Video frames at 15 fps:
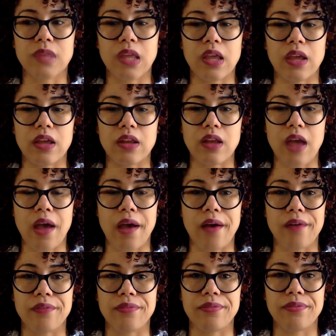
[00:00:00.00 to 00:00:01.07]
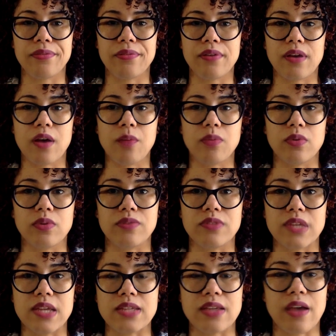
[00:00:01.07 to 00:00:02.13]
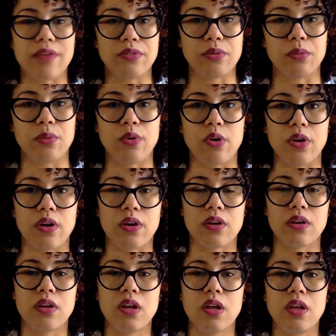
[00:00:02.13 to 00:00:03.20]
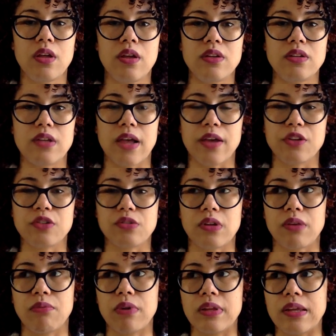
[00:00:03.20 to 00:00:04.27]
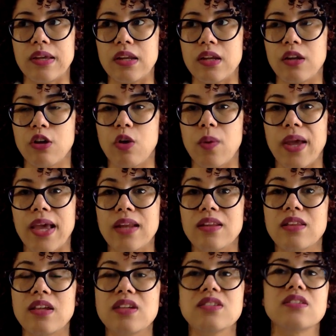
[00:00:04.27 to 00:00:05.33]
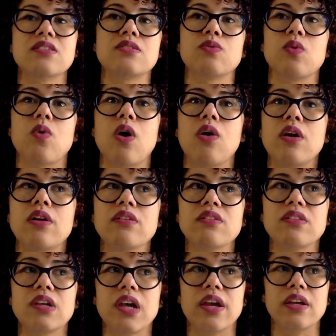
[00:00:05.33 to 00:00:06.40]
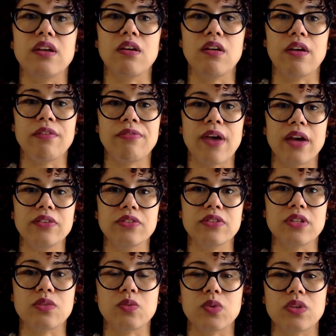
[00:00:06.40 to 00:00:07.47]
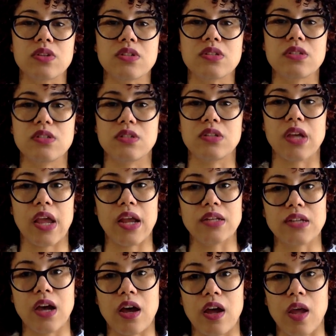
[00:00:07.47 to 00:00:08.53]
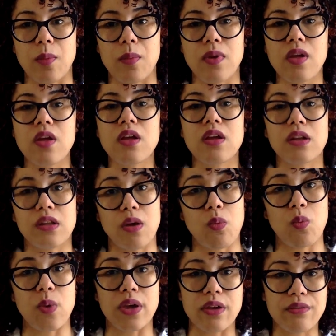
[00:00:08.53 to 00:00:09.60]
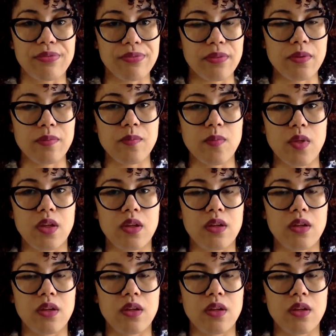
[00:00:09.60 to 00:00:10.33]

and a couple of days after work to actually really get it going. And the thing is another thing I factored in was to take time away from